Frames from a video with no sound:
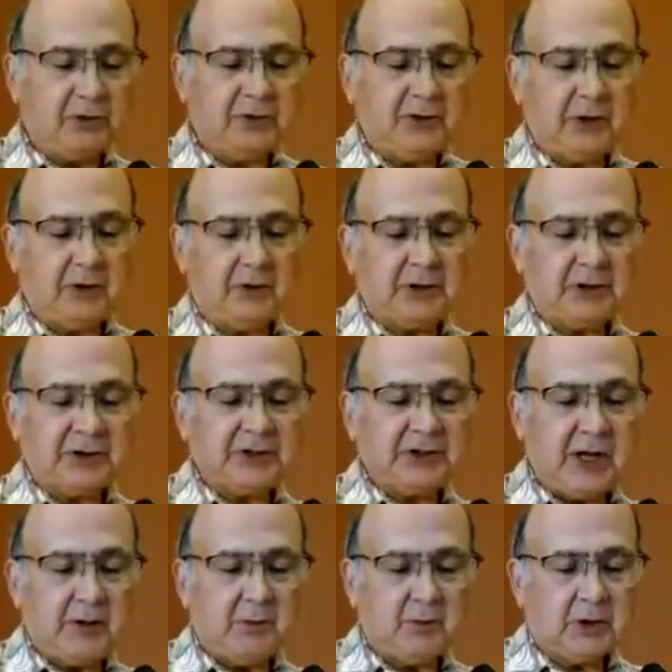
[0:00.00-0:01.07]
you found
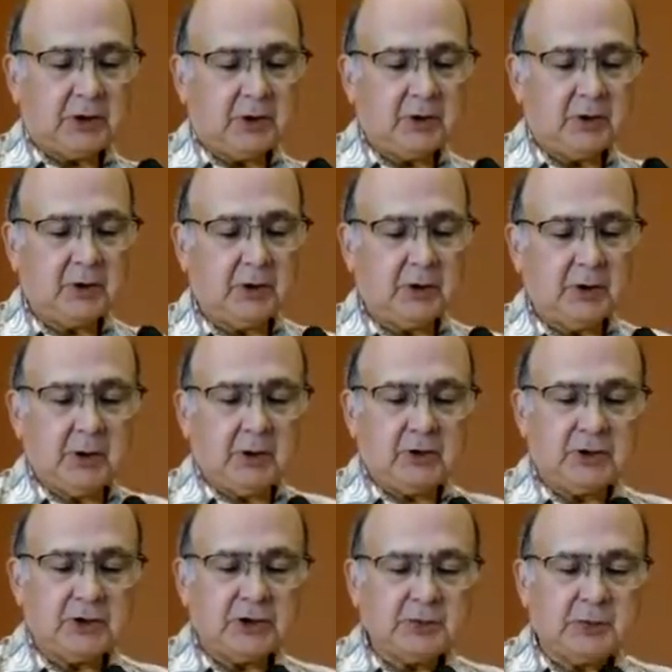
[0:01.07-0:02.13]
excitement
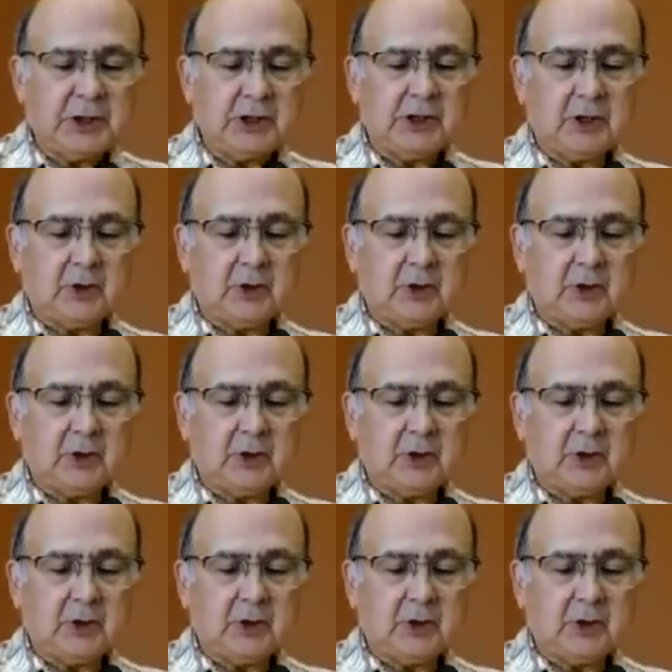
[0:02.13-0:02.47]
just being